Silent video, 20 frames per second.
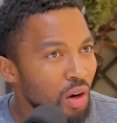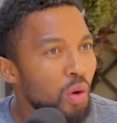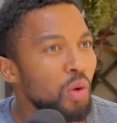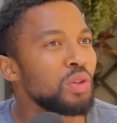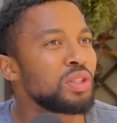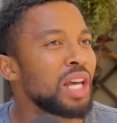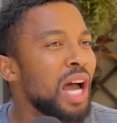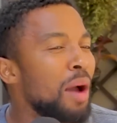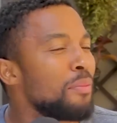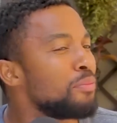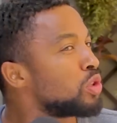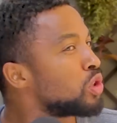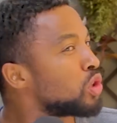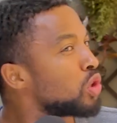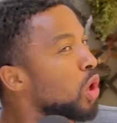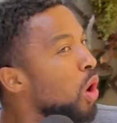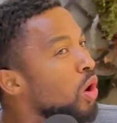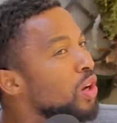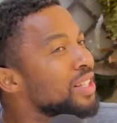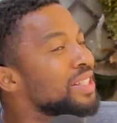Because I'm
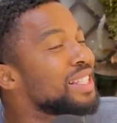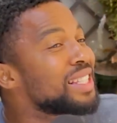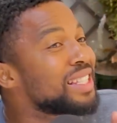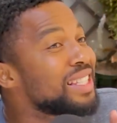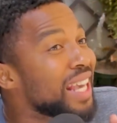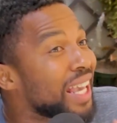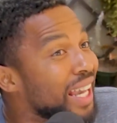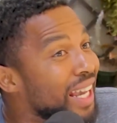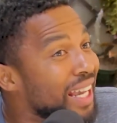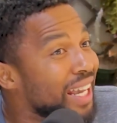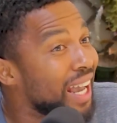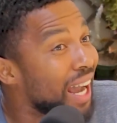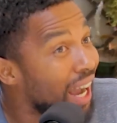toxic.